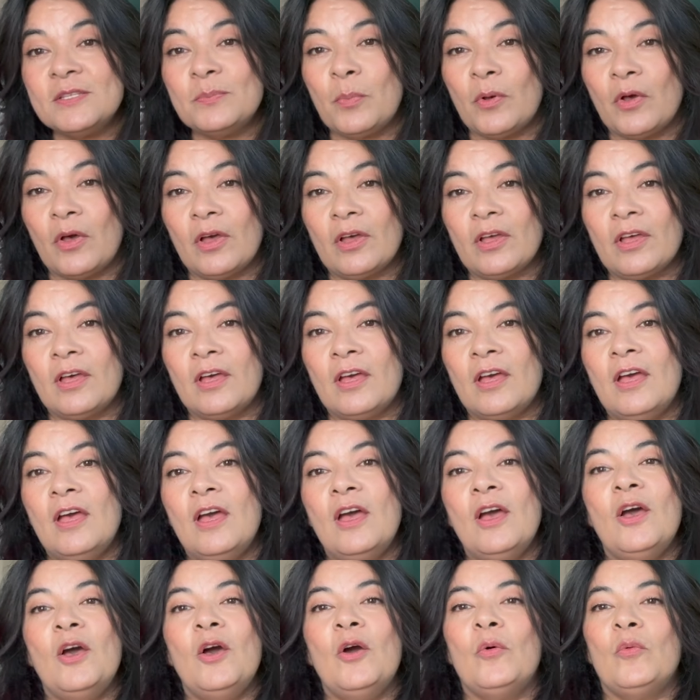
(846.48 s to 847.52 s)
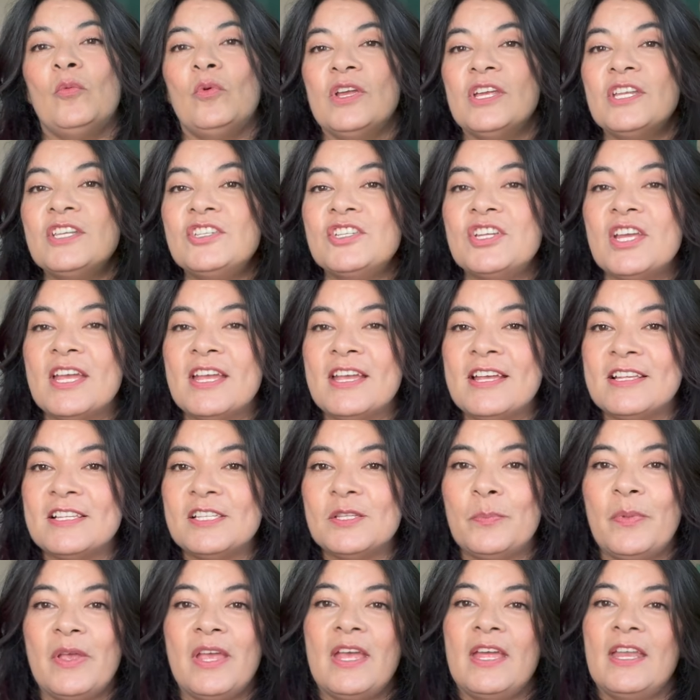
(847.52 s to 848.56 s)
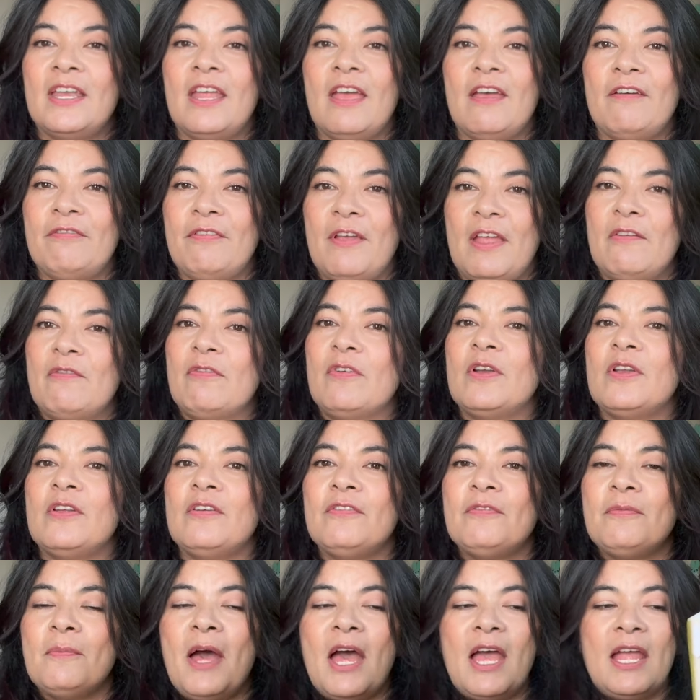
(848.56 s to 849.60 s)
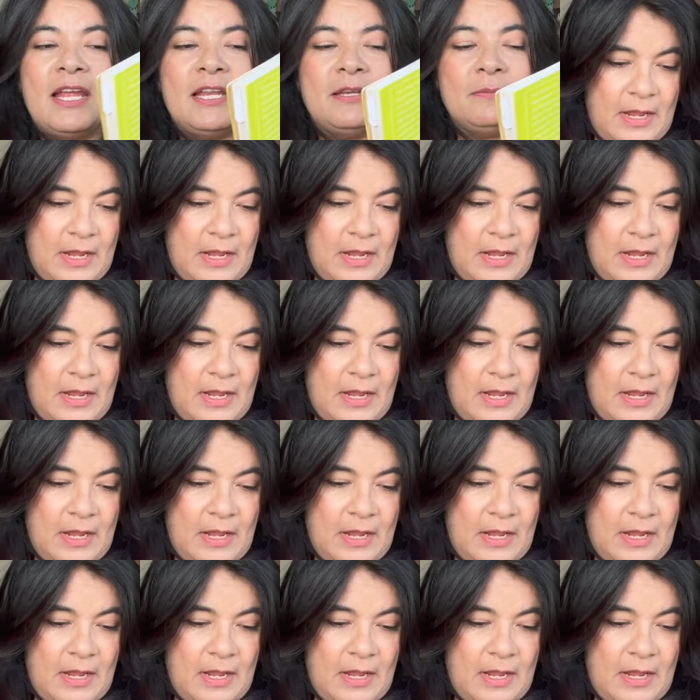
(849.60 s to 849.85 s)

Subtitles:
book, which has been a favorite of mine.